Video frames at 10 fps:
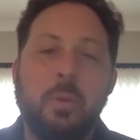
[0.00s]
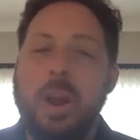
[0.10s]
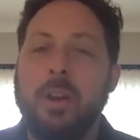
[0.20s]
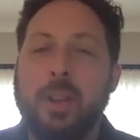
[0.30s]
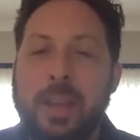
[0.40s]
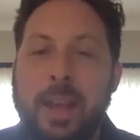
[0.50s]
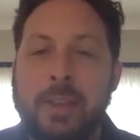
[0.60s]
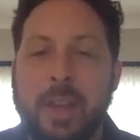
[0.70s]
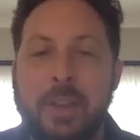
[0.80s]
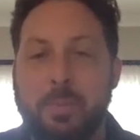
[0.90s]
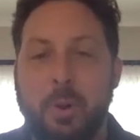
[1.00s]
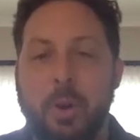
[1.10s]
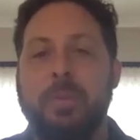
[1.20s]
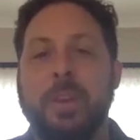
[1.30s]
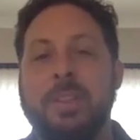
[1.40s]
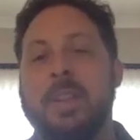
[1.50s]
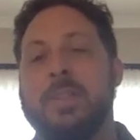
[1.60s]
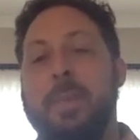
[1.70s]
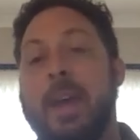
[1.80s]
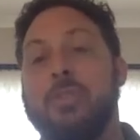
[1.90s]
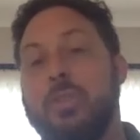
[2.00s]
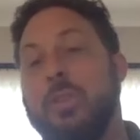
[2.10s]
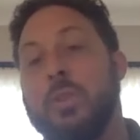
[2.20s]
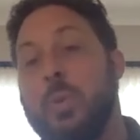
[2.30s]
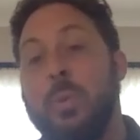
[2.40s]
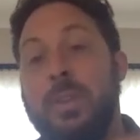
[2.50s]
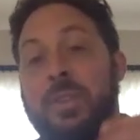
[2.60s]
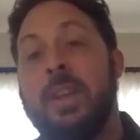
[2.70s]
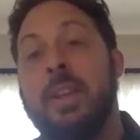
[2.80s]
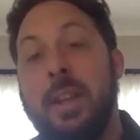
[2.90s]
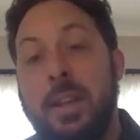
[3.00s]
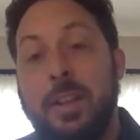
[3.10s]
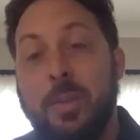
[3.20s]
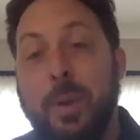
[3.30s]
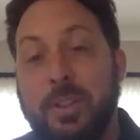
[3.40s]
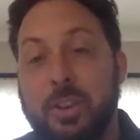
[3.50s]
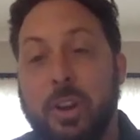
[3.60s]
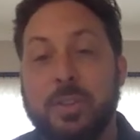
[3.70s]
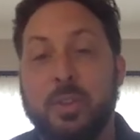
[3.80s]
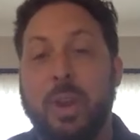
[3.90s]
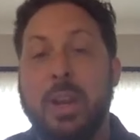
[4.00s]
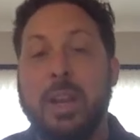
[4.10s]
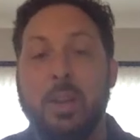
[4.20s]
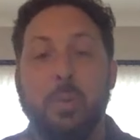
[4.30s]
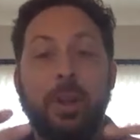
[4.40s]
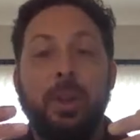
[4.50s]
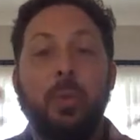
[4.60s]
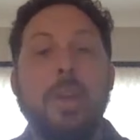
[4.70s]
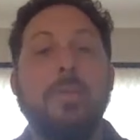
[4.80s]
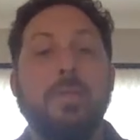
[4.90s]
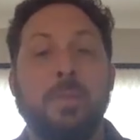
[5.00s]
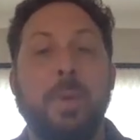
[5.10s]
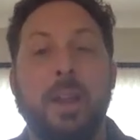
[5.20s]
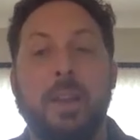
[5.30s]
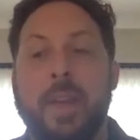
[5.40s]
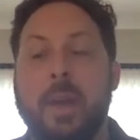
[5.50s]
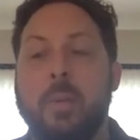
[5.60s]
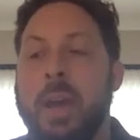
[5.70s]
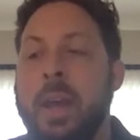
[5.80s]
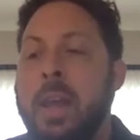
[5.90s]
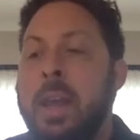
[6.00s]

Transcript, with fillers: rarely as as perfect and as magical as when we see it depicted on screen it can really weave a spell in that way